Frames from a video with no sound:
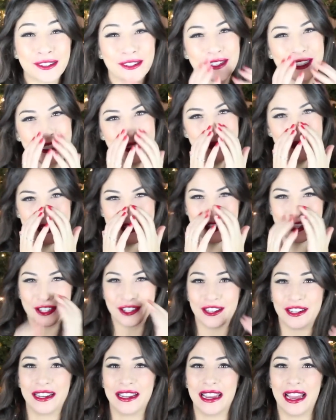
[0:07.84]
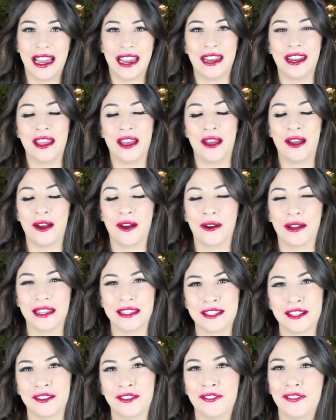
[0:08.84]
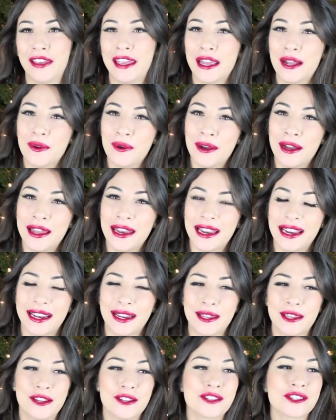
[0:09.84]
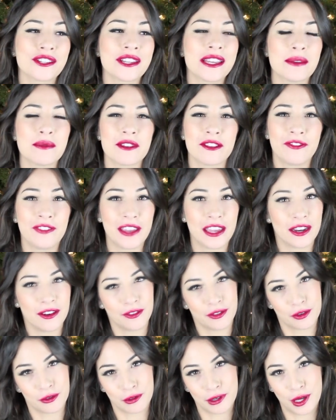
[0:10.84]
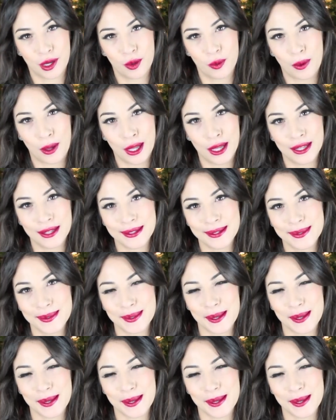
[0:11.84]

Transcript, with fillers: Christmas tree. I know, it's a fake one and I usually am a fan of the real ones,